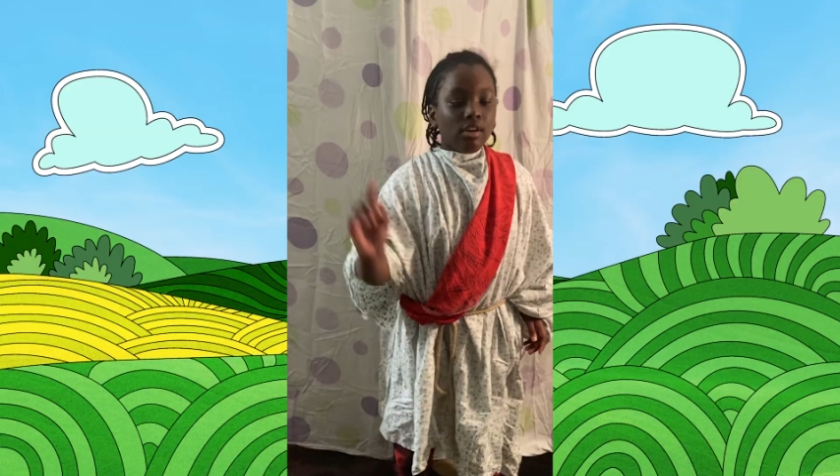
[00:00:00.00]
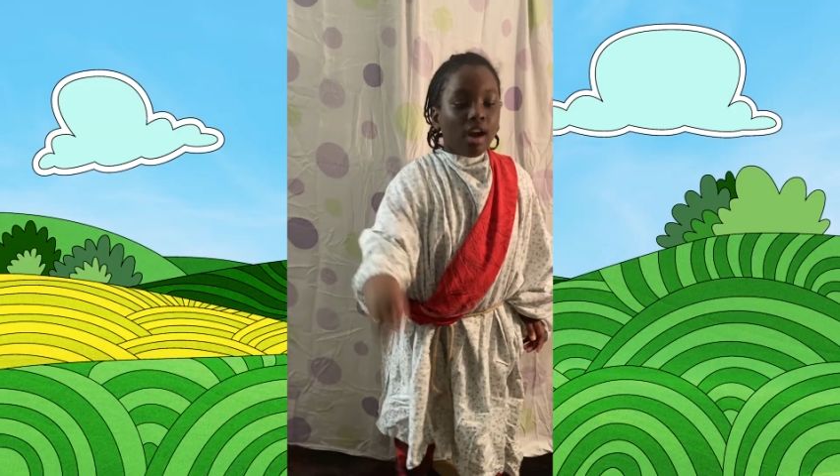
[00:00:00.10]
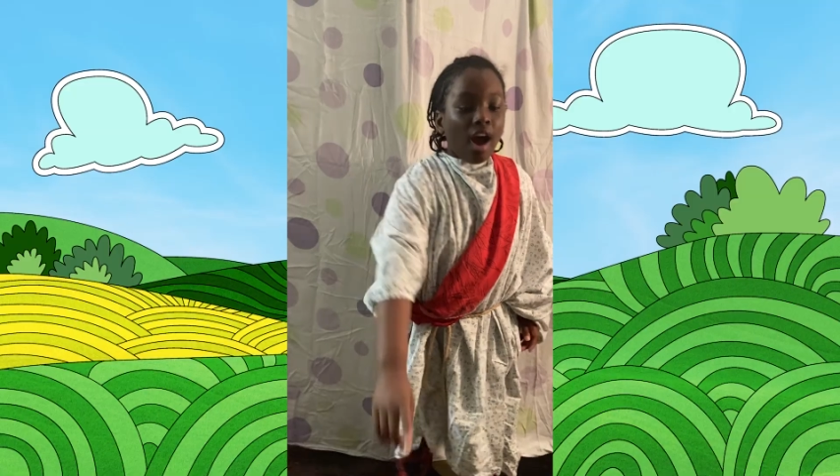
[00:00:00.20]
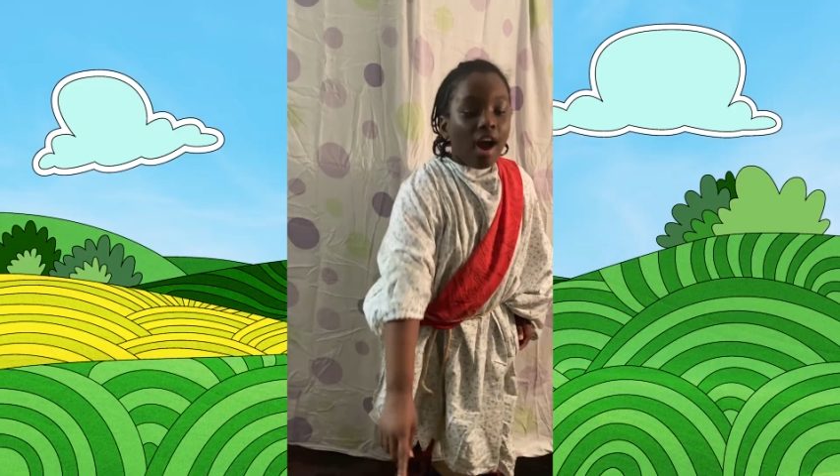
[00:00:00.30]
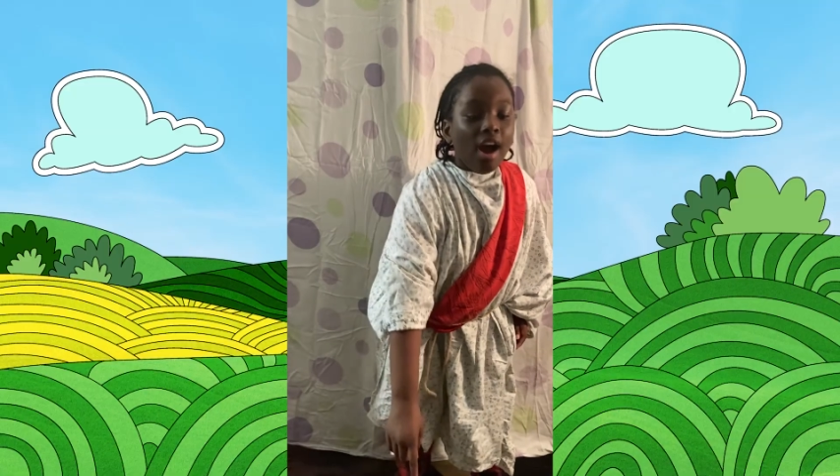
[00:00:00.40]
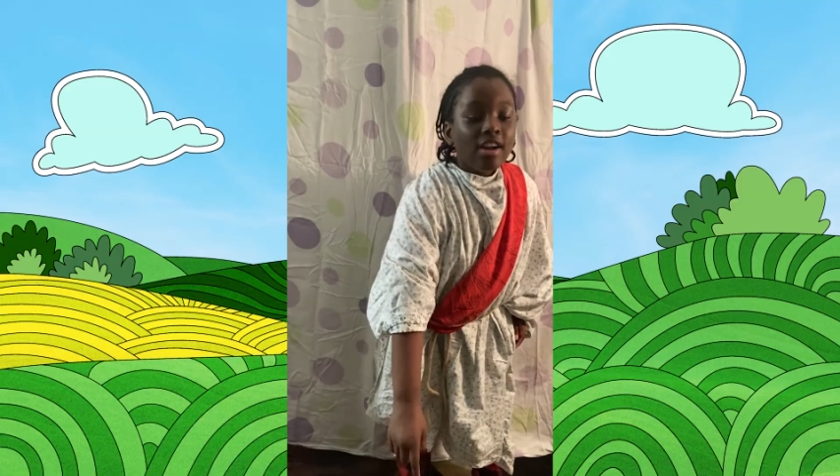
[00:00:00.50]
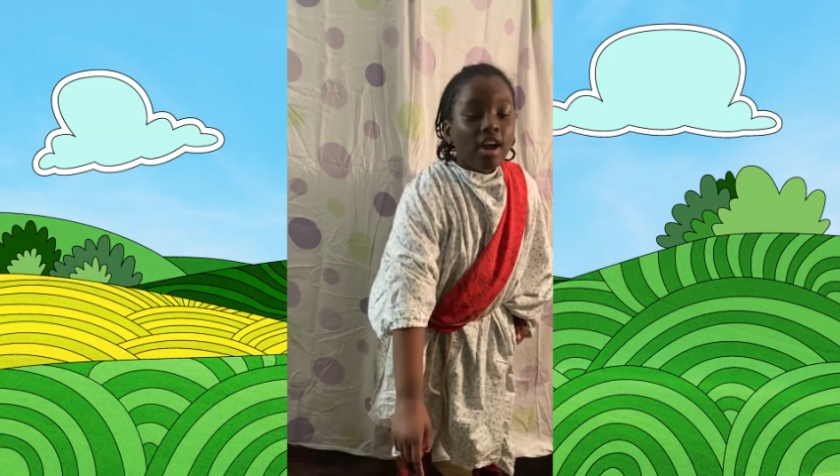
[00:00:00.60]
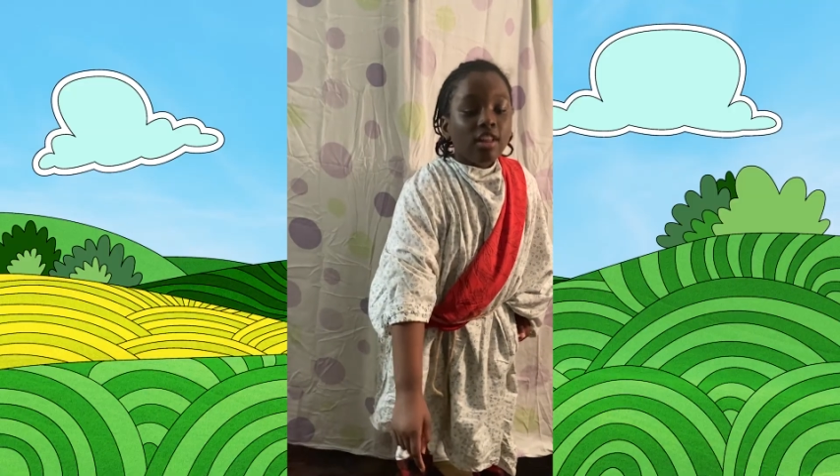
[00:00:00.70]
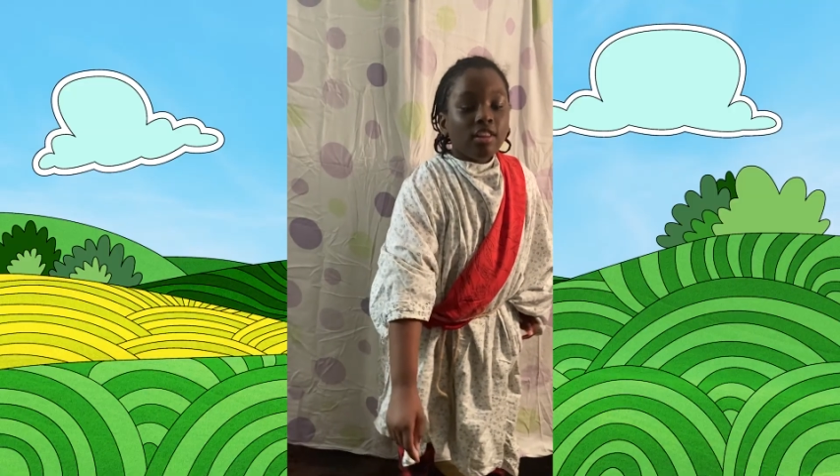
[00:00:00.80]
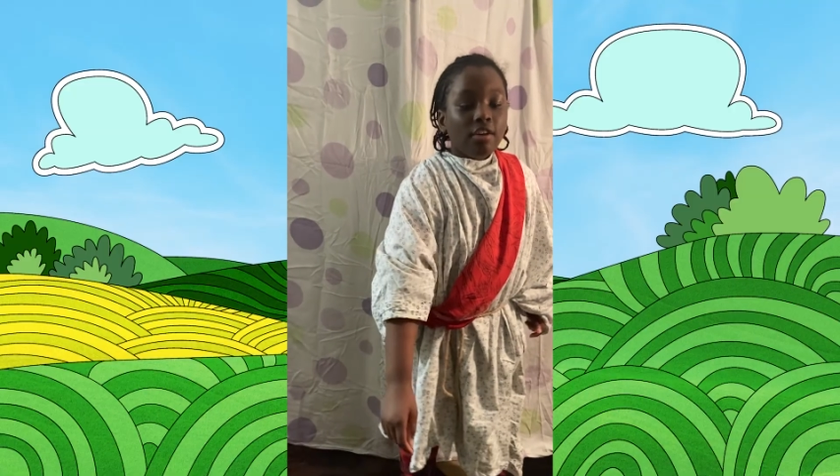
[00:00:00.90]
God
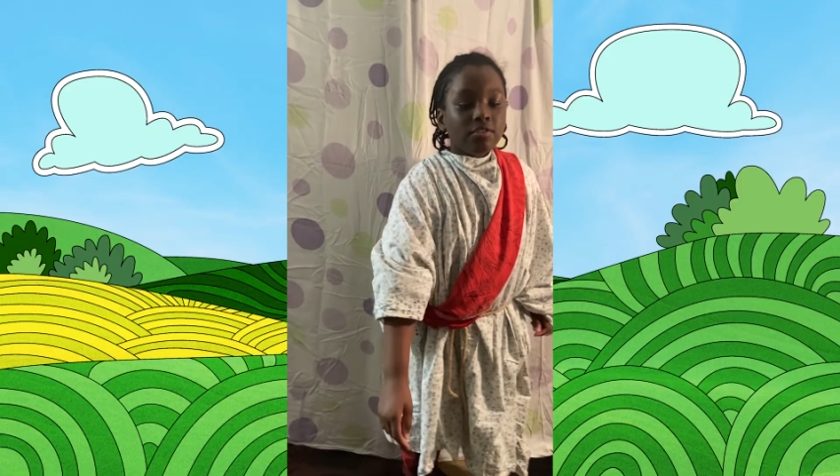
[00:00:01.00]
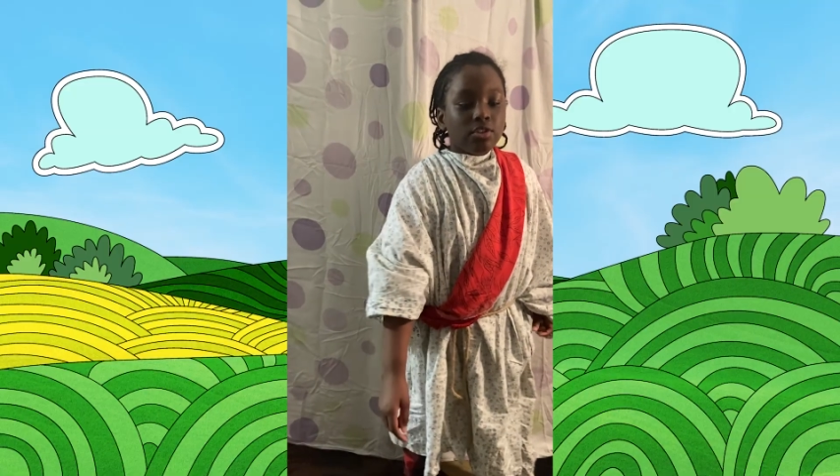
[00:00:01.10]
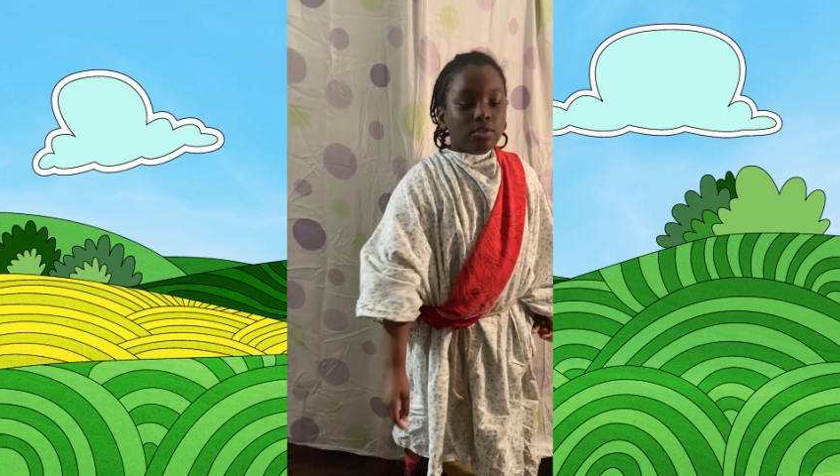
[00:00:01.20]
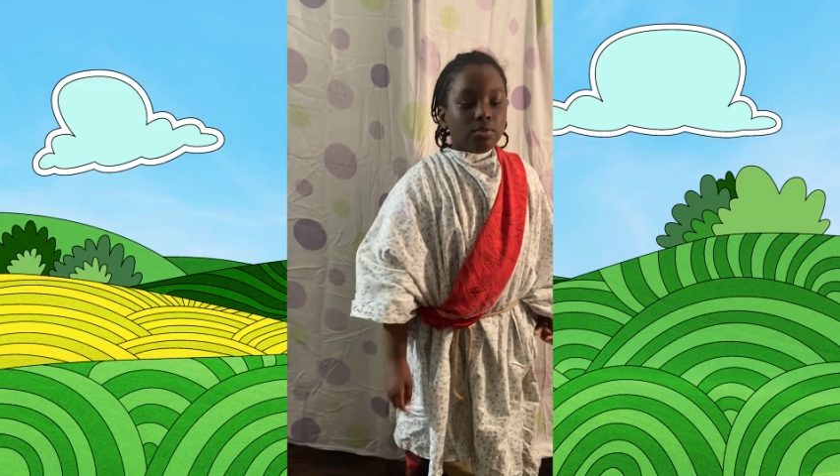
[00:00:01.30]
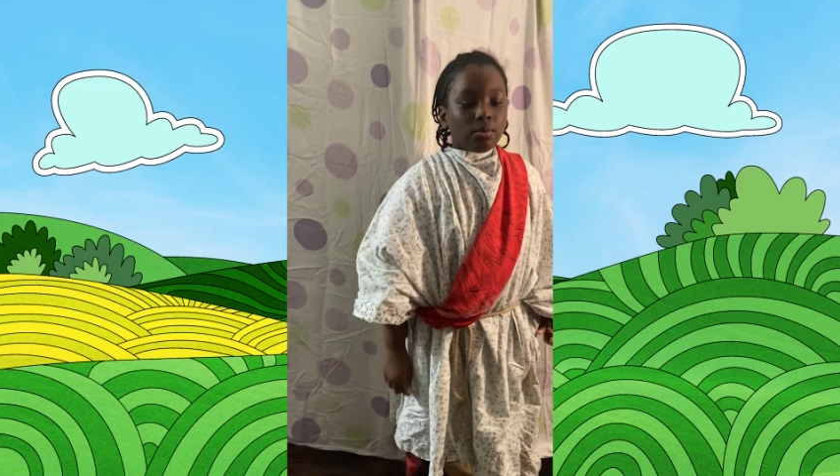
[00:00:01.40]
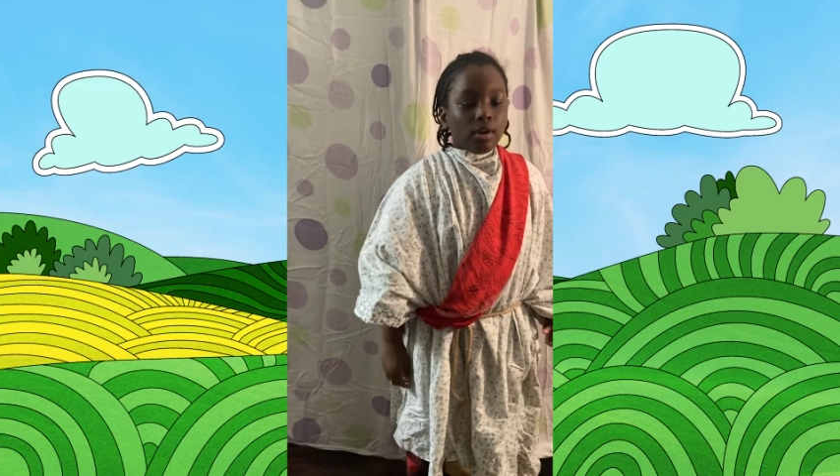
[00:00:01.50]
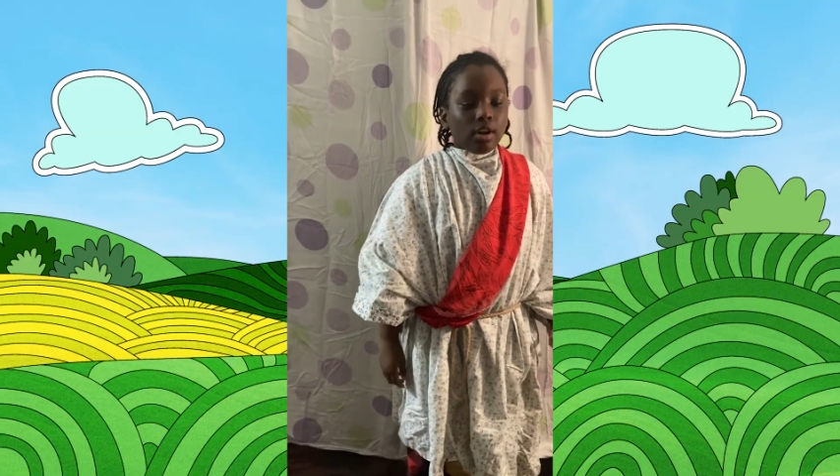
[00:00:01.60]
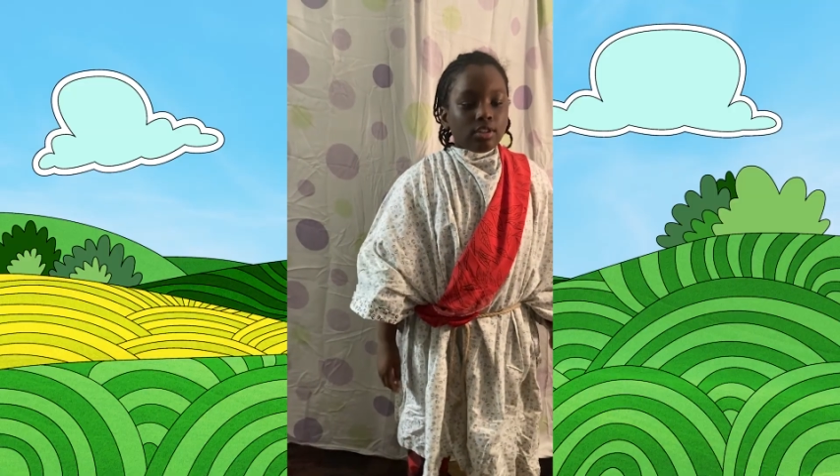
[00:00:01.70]
loves you